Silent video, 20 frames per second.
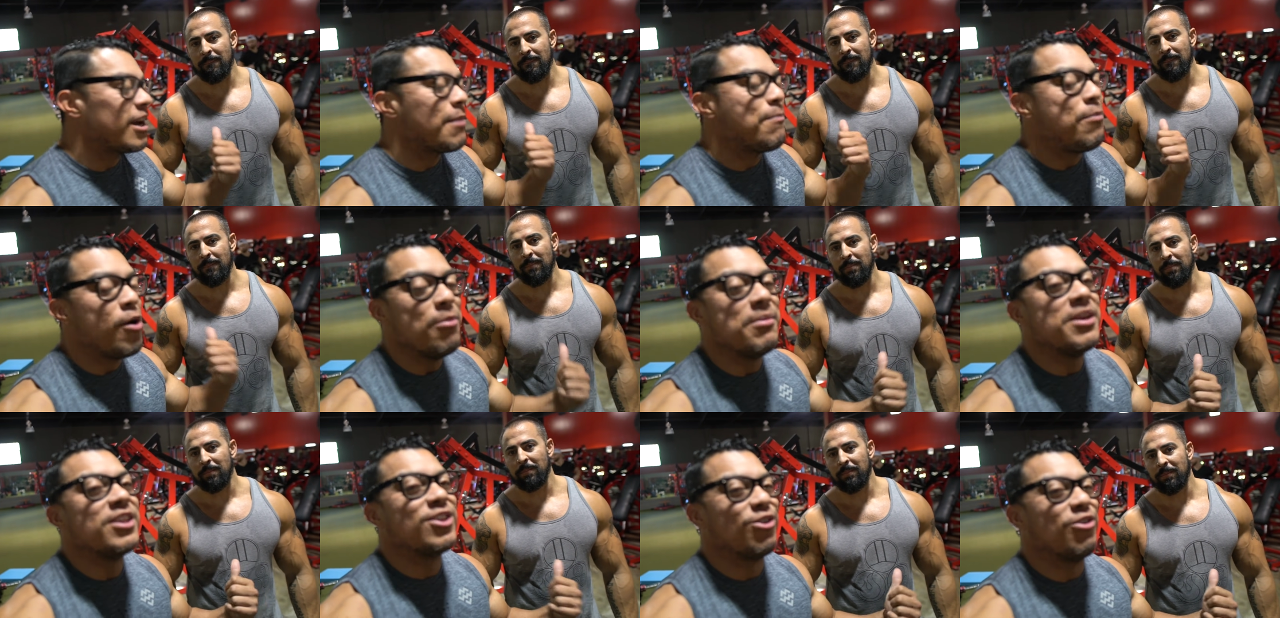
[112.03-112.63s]
Speaker 1: gonna
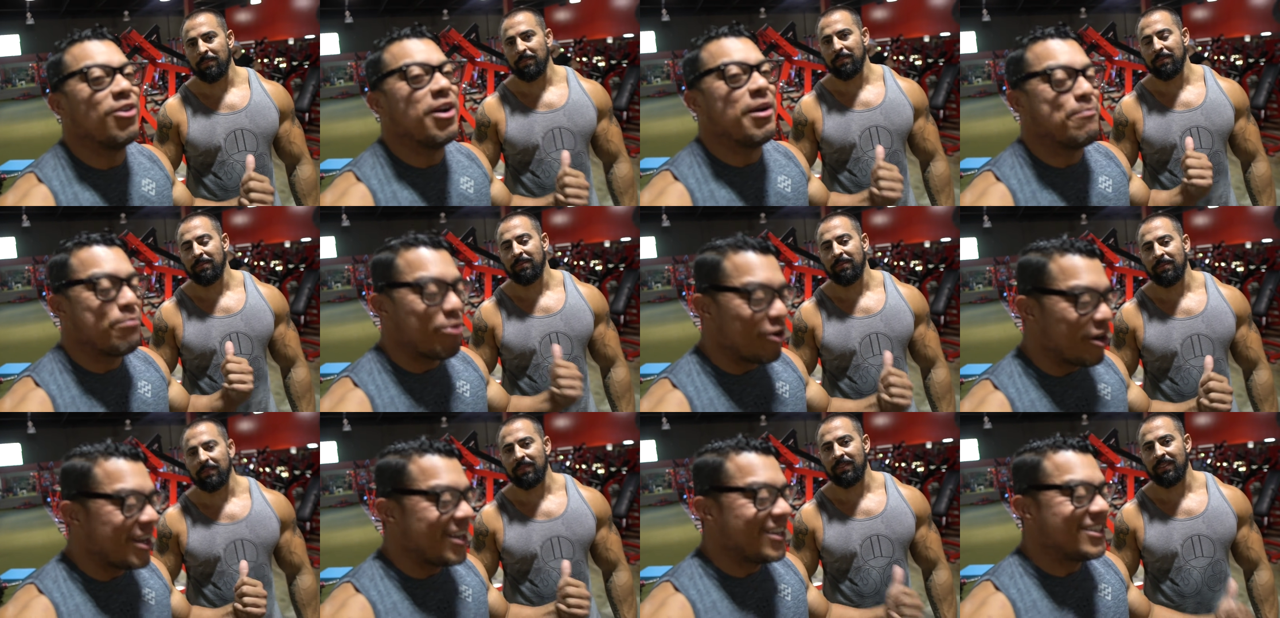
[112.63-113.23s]
put me through a
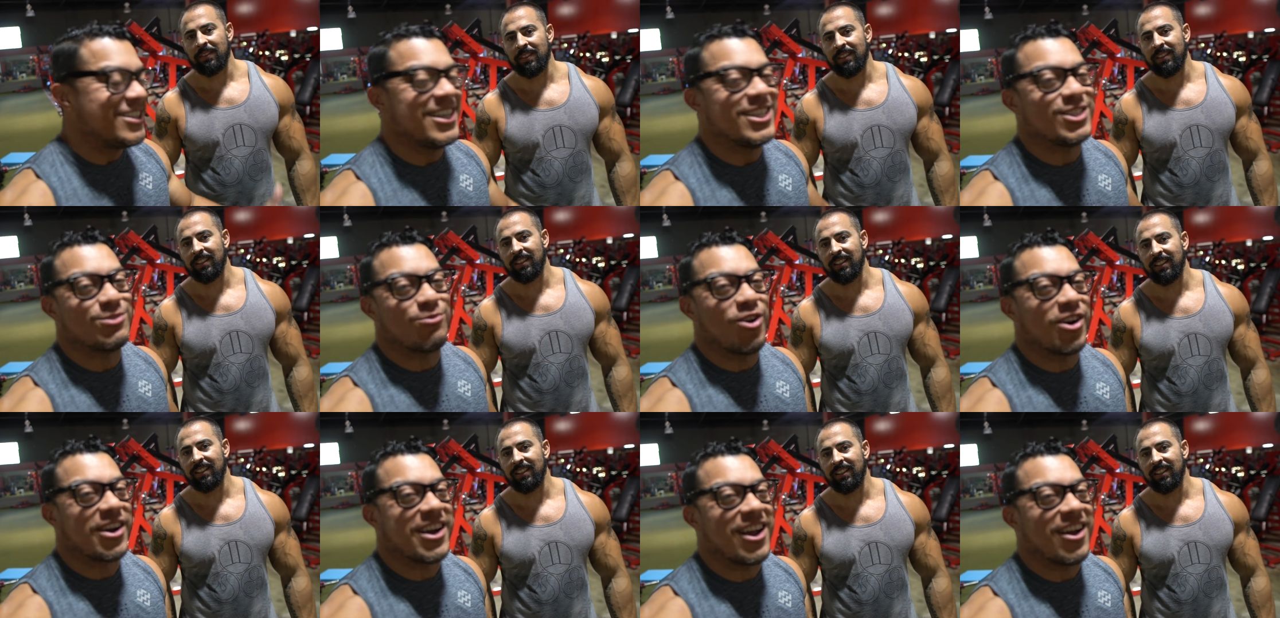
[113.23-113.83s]
pretty
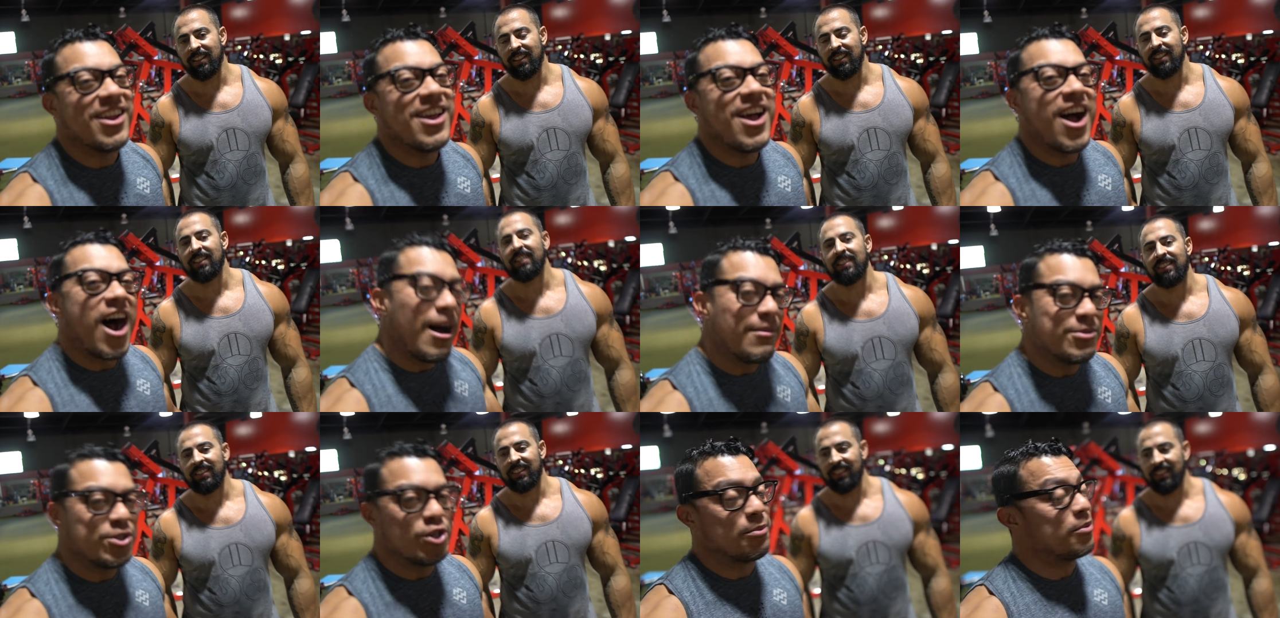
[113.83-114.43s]
intense workout.
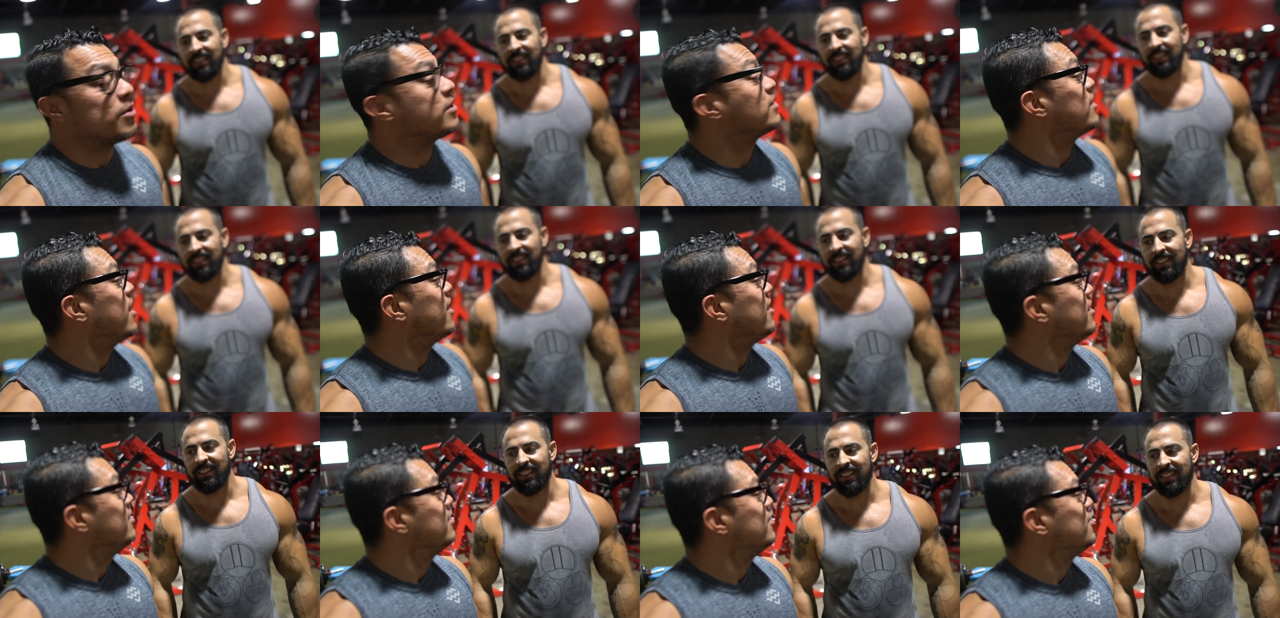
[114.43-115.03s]
I'm super
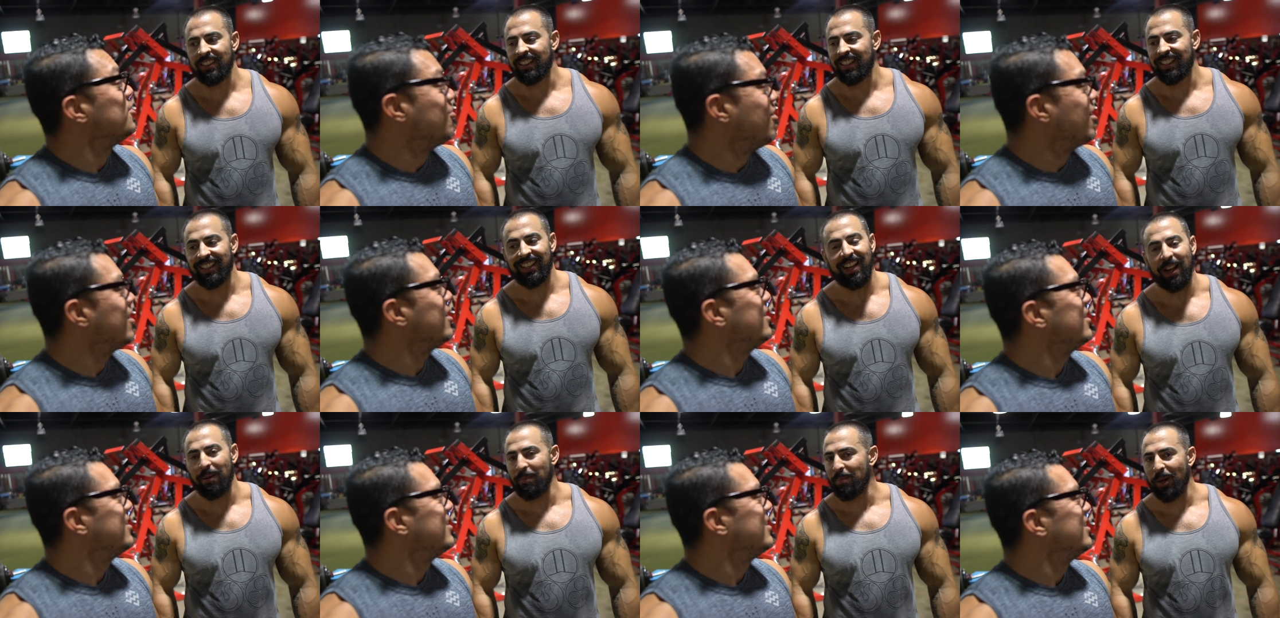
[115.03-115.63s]
excited.
Speaker 2: You
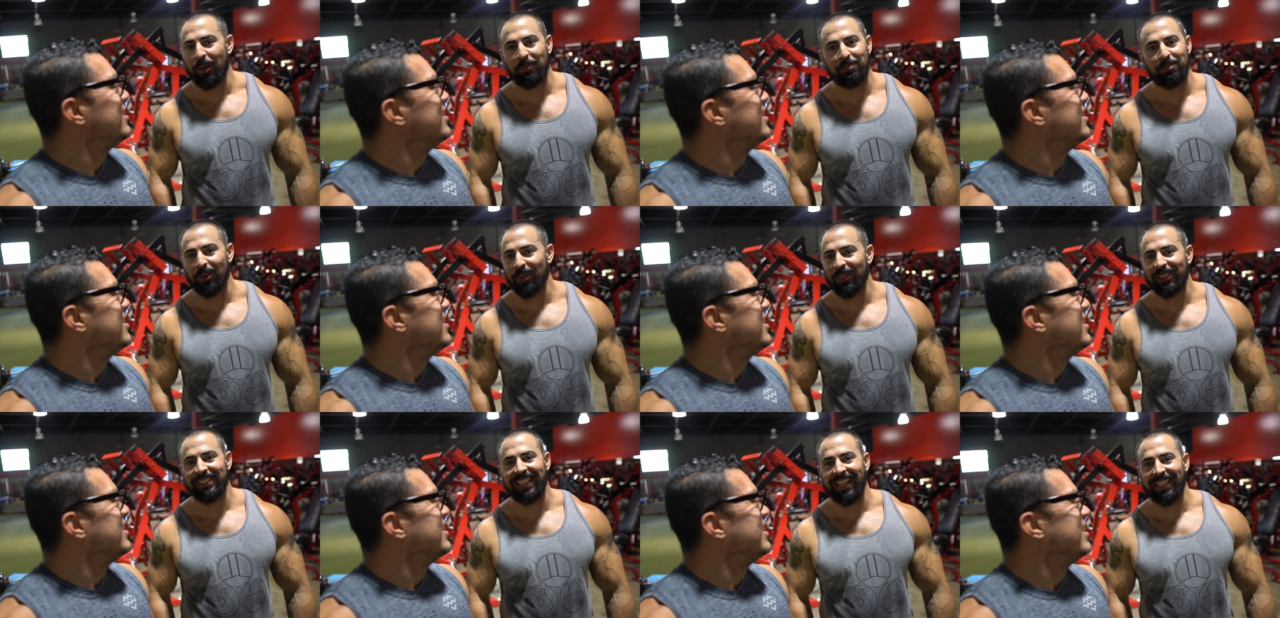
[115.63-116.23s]
ready? I'm pumped,
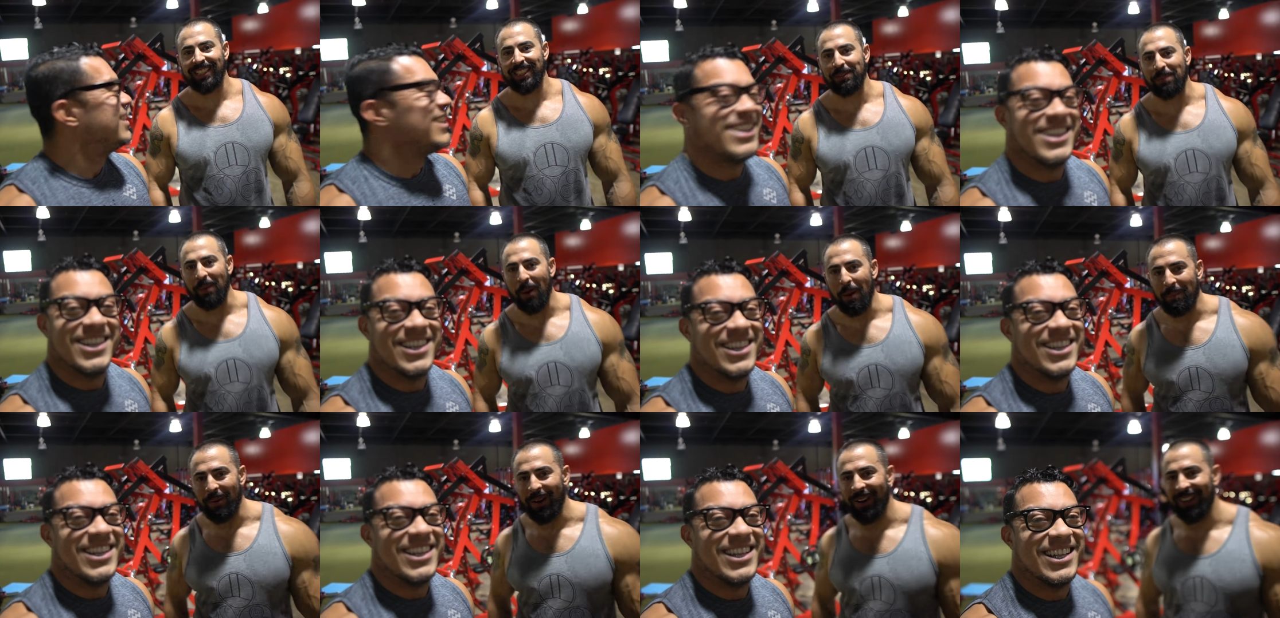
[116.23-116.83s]
bro. Let's get this
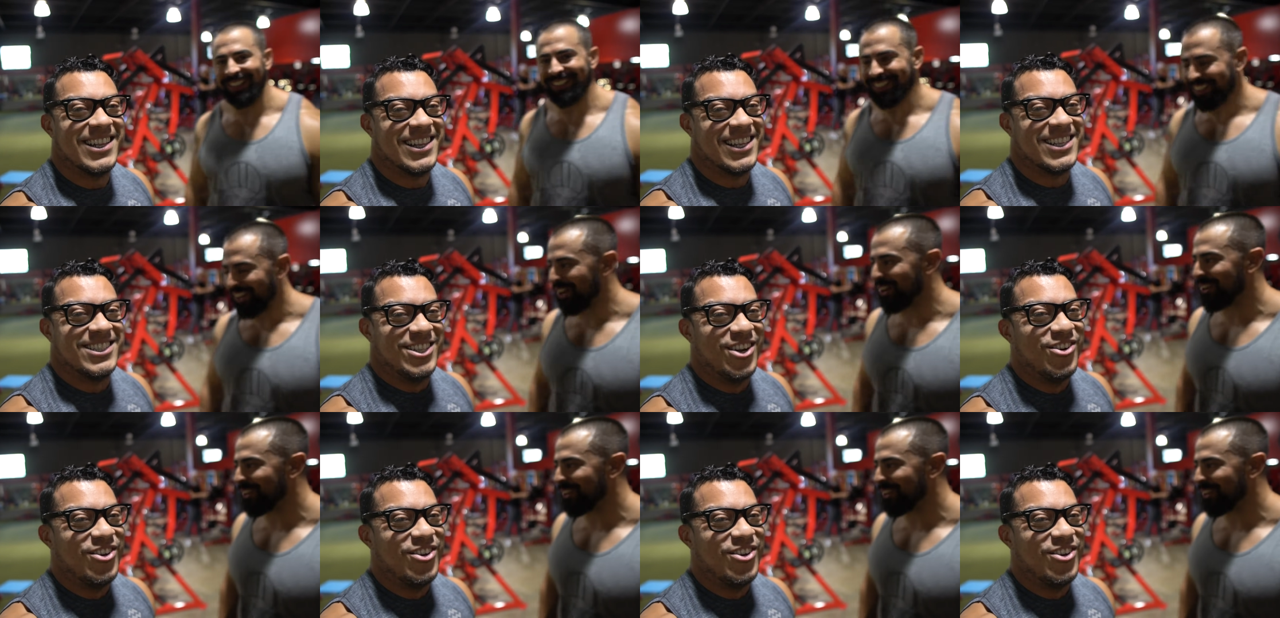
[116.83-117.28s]
pump on. Let's,
Speaker 1: Let's go.